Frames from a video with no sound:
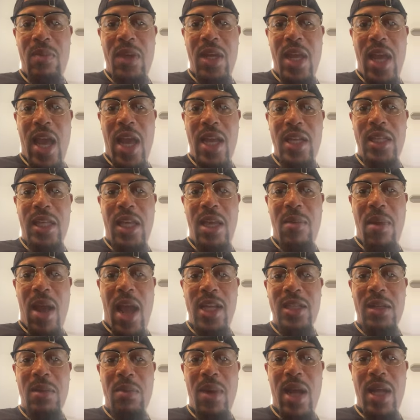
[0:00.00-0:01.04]
Penelope keep
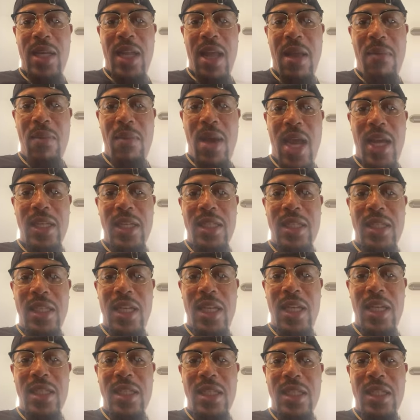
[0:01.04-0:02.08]
asking about that mac and
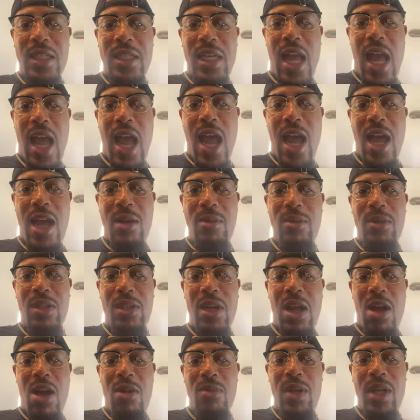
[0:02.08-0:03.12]
cheese and slabs.
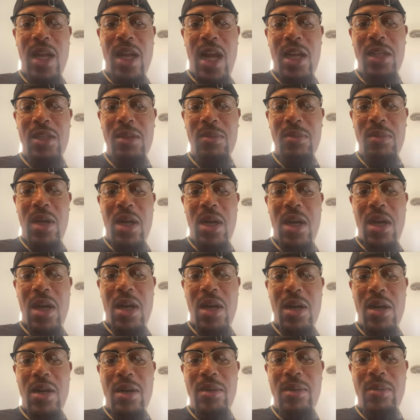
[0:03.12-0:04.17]
Now we got
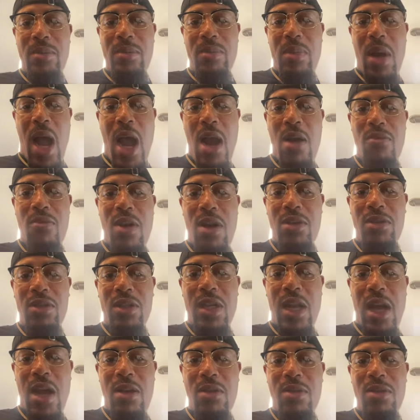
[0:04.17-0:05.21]
some pot roast
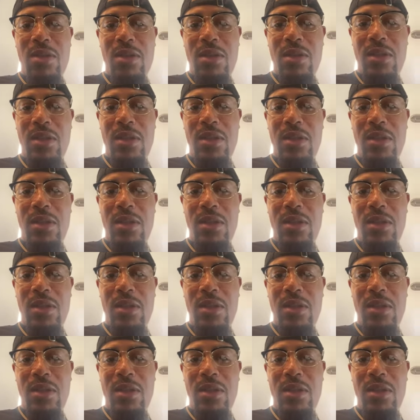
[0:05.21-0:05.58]
though.